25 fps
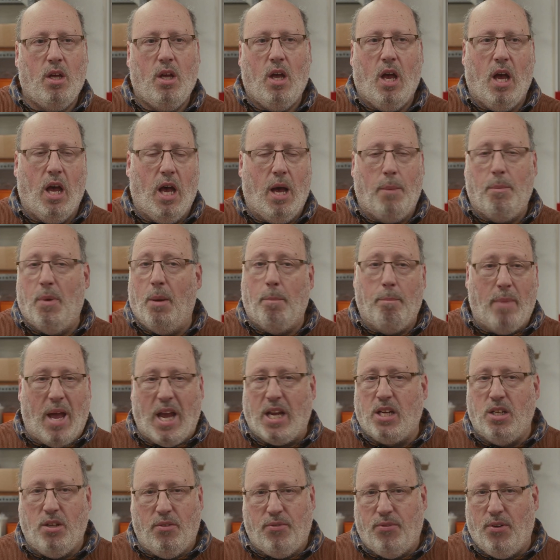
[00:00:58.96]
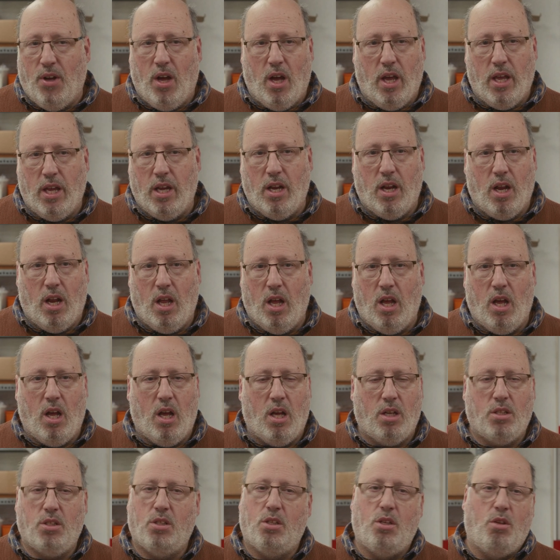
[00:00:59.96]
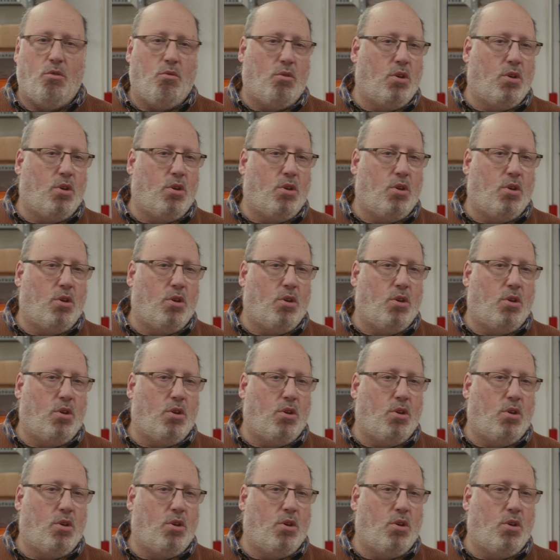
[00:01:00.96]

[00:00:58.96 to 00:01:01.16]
a magnifying glass, you